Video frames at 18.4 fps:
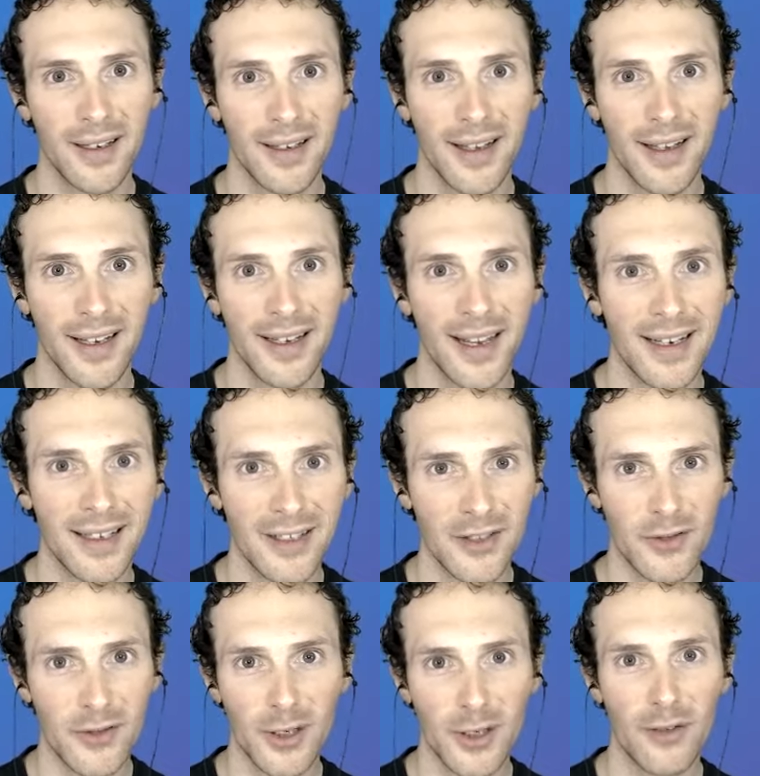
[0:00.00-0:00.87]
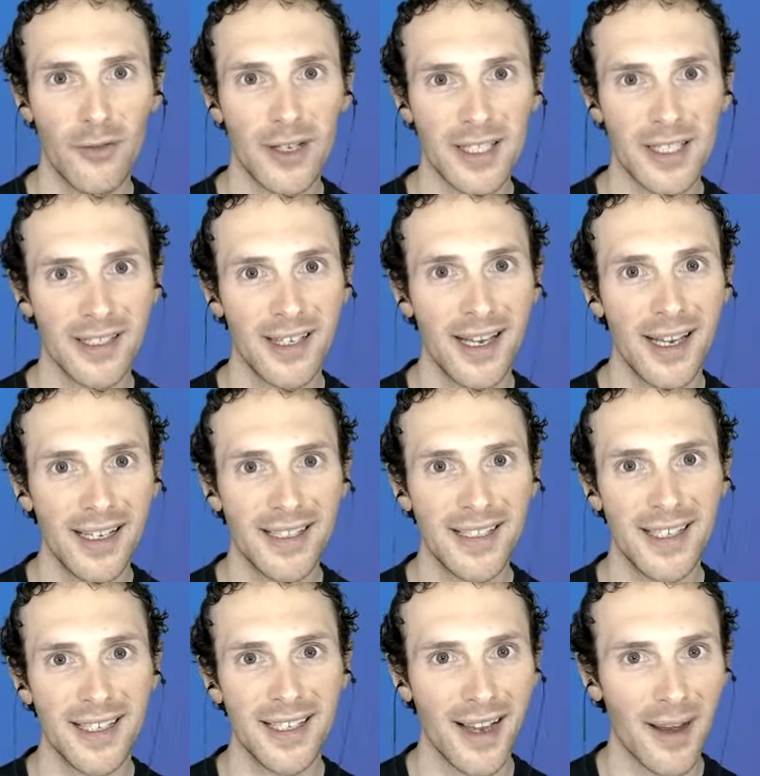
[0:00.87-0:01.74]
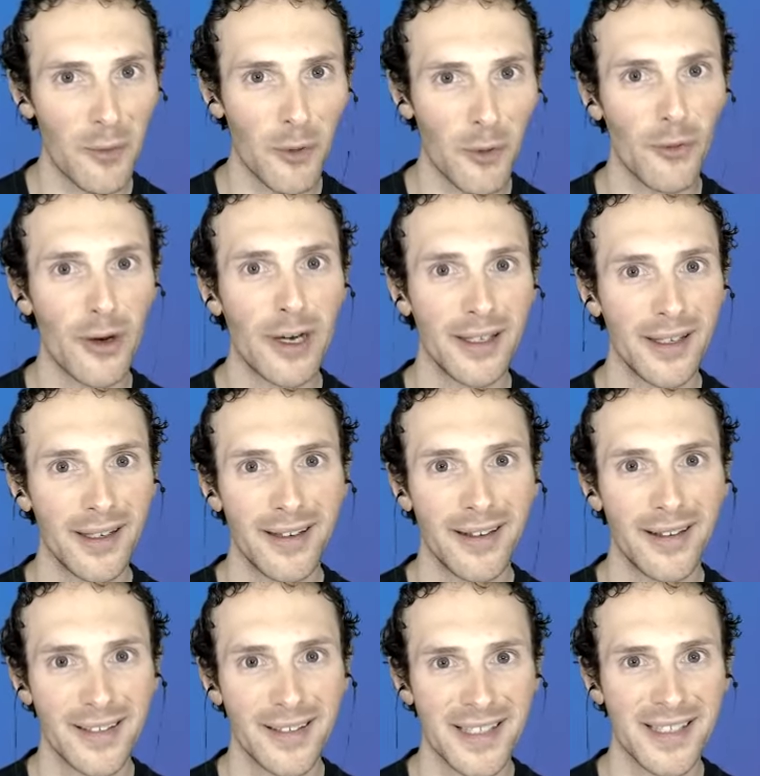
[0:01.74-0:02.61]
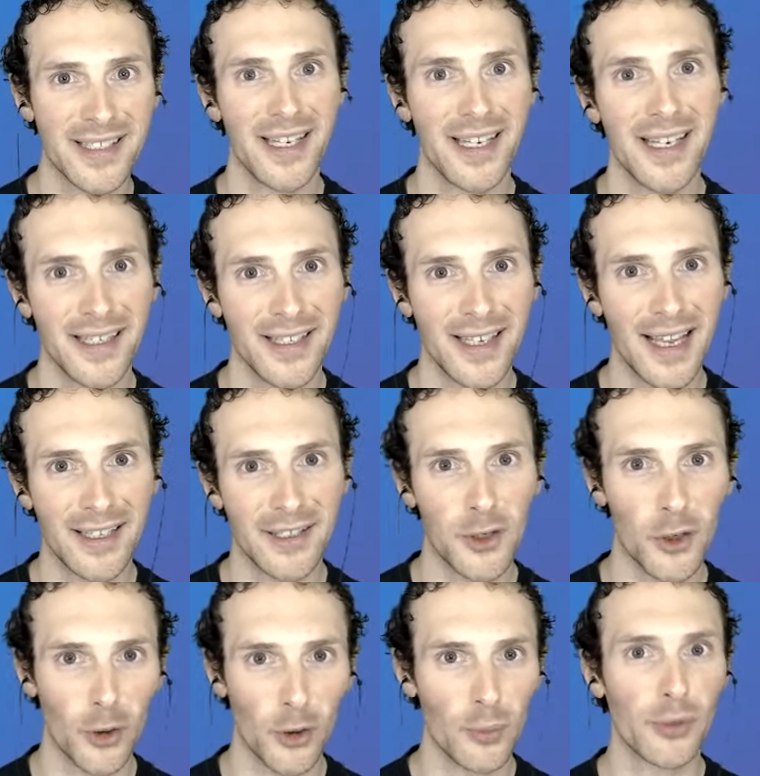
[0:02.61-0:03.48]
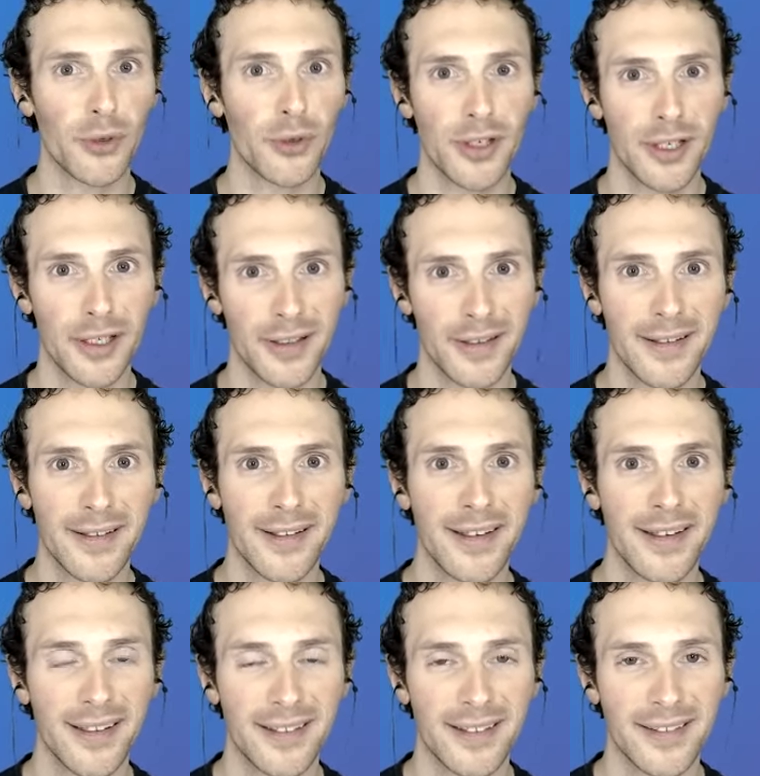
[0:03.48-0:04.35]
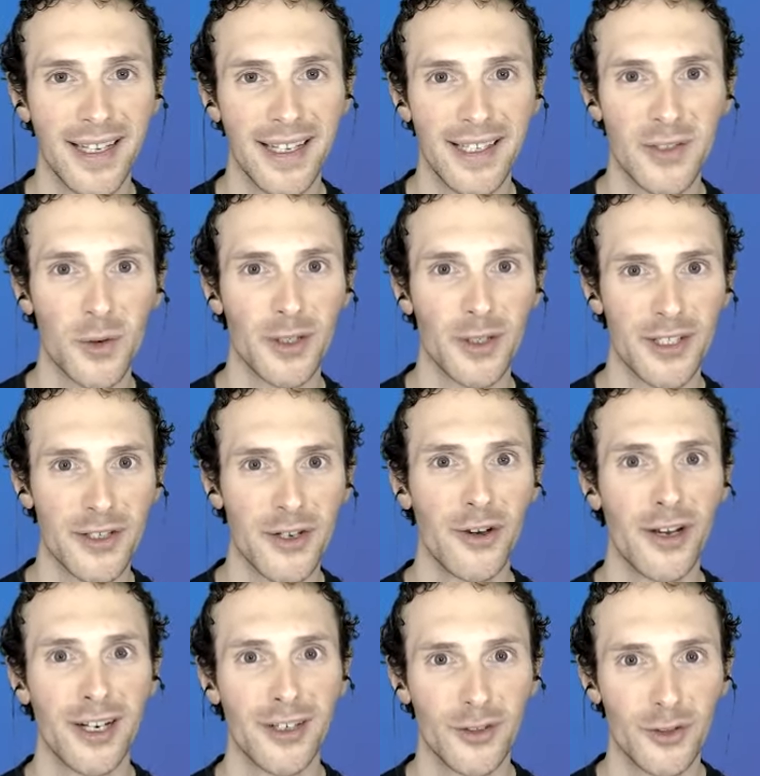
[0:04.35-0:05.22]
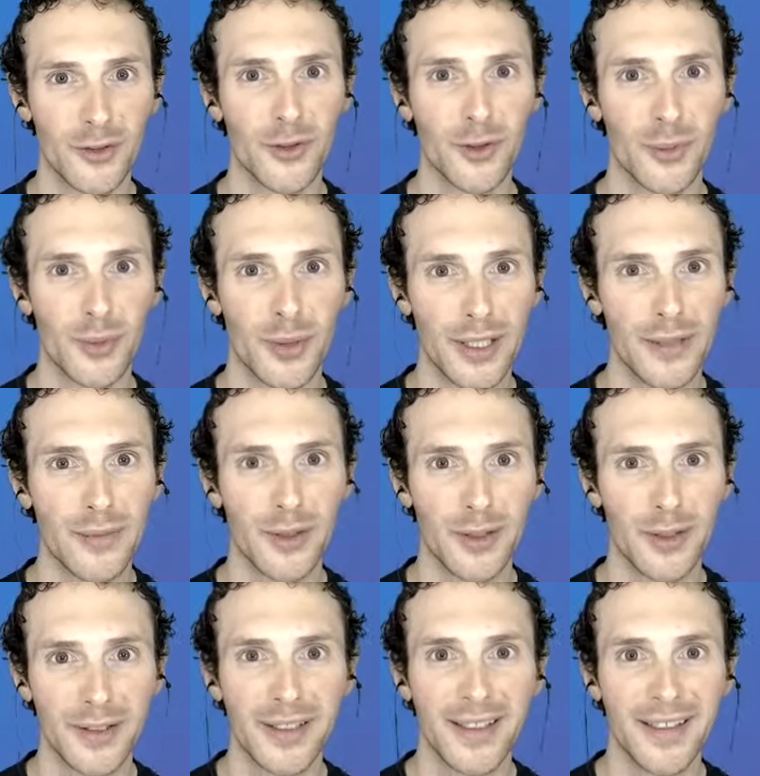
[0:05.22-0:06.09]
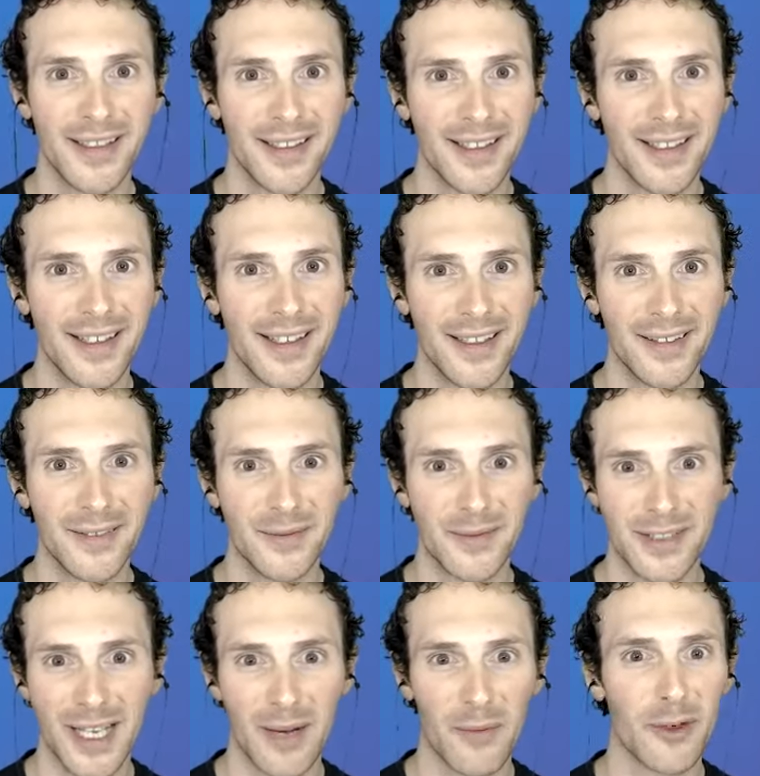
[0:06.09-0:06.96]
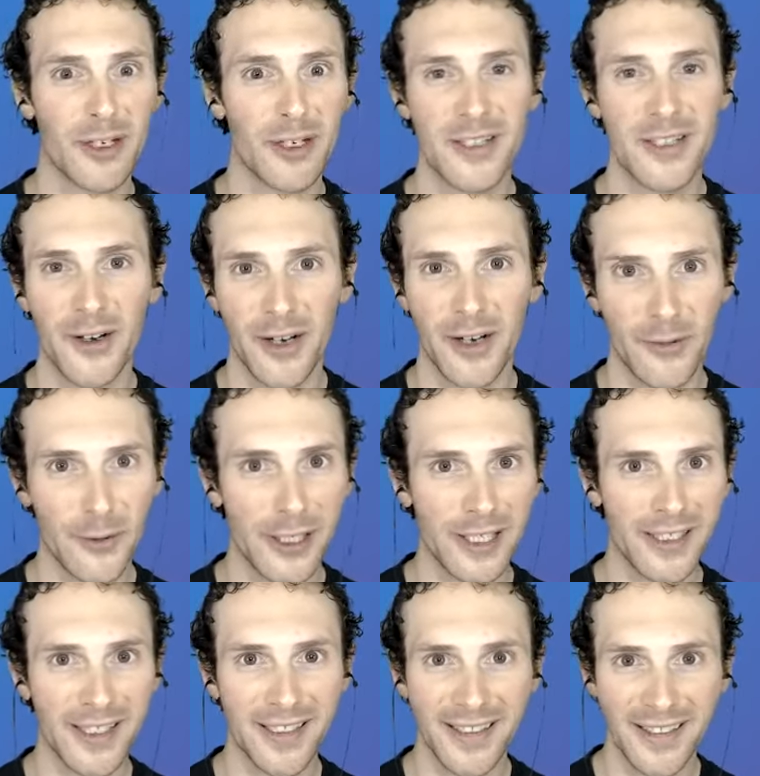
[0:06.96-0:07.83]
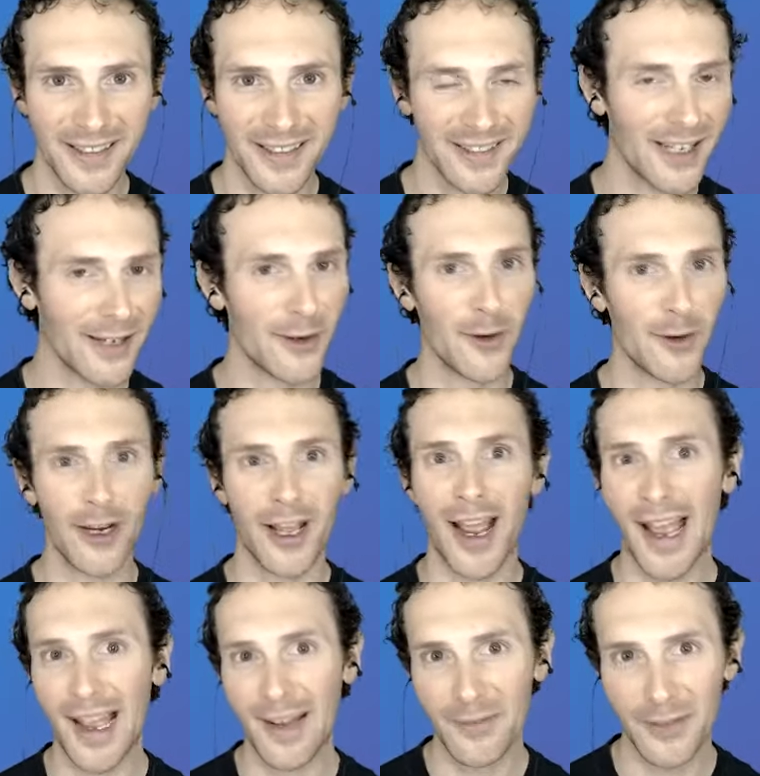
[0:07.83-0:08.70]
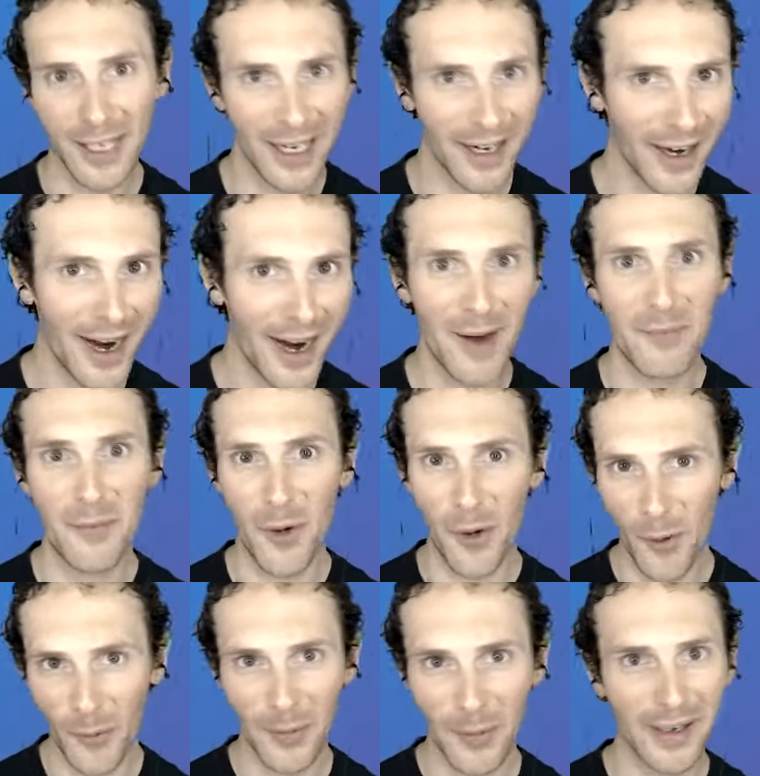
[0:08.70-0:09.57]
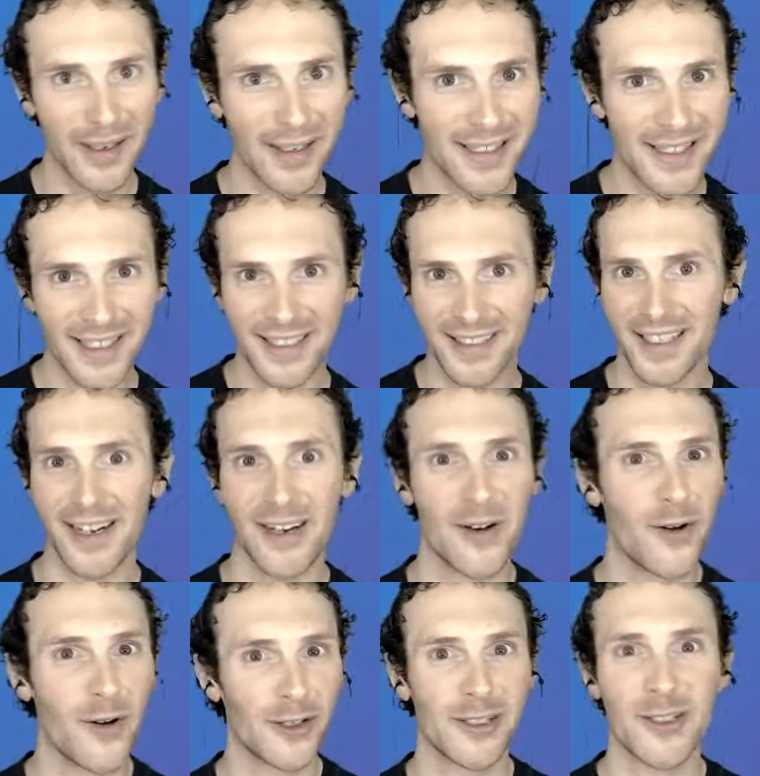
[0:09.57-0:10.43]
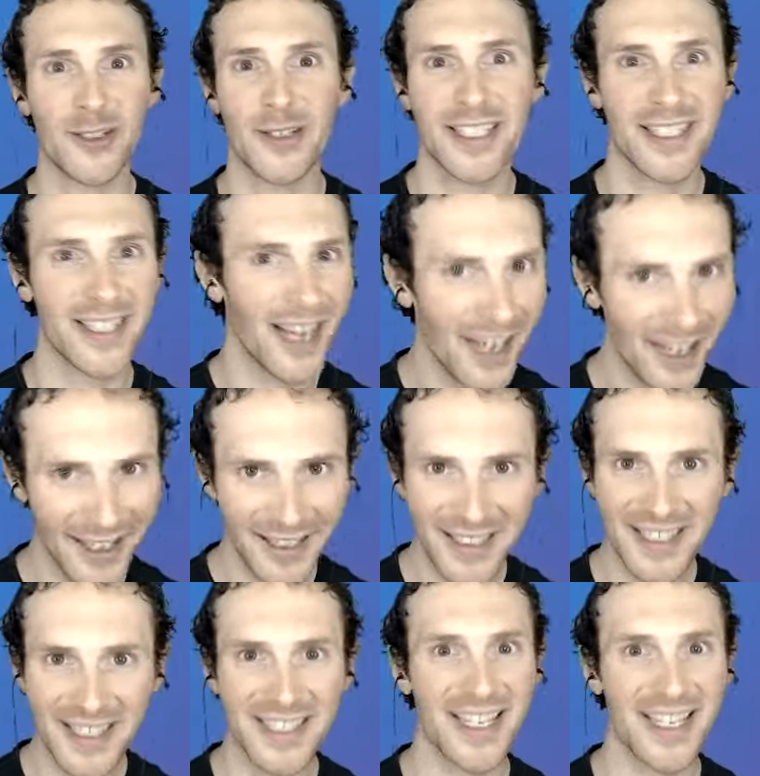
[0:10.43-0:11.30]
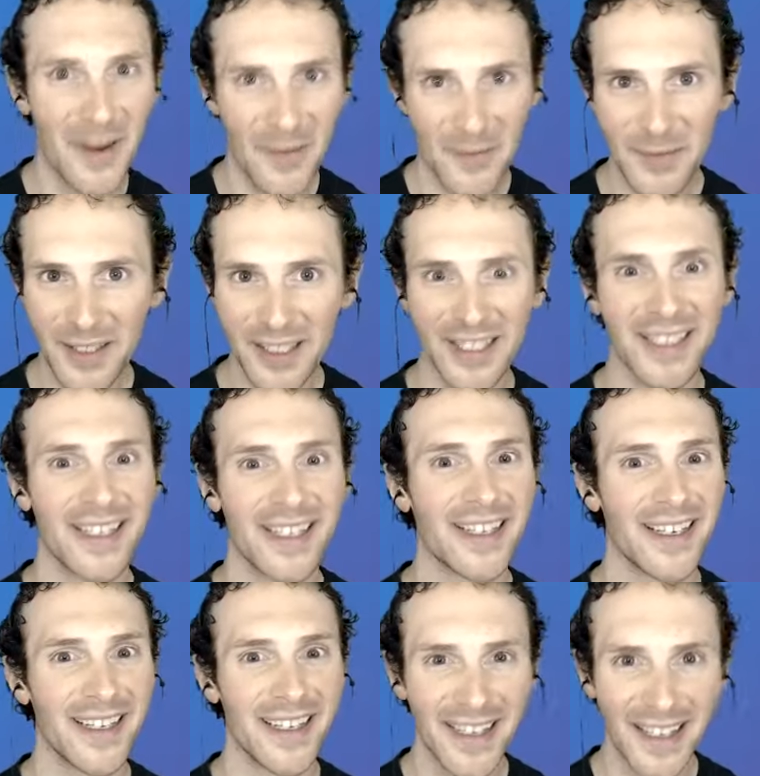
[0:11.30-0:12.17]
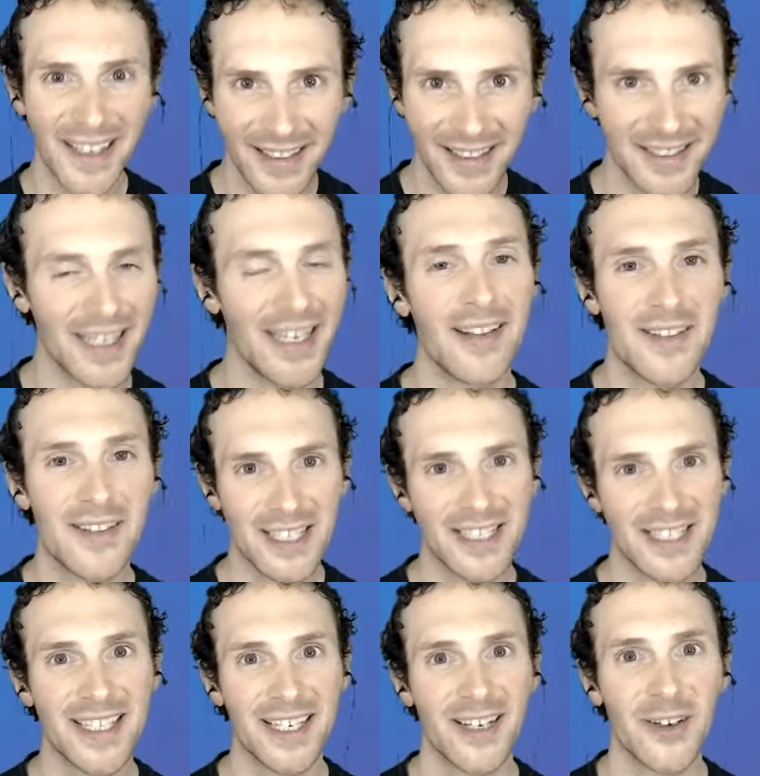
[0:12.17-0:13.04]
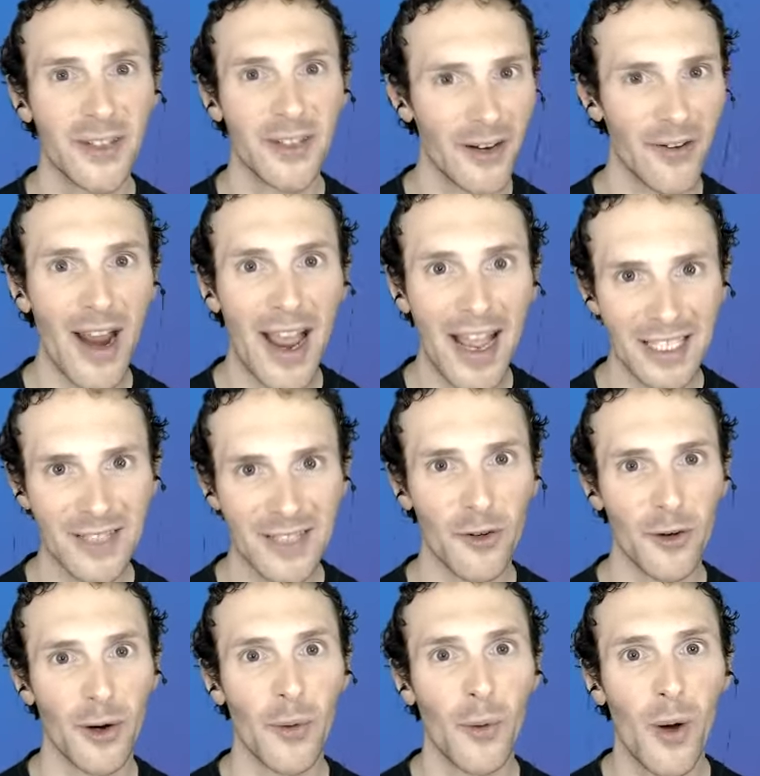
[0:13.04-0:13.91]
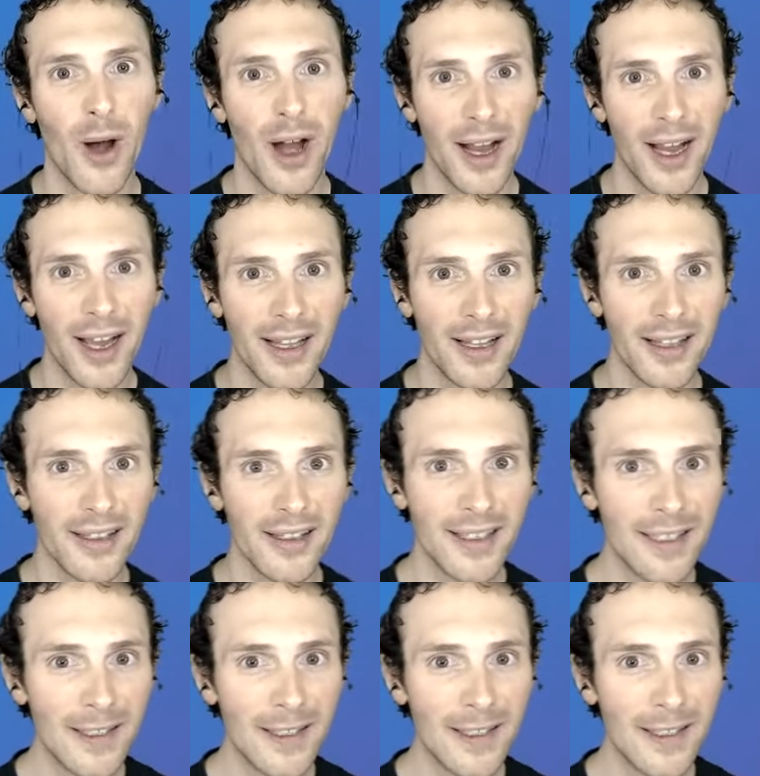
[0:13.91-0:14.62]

and it's really fascinating. I'm already seeing that your book, that's what it's gonna do for people. Someone is going to read it, they're going to have their aha moment, and they're going to start something that they've sit on their ass for a while.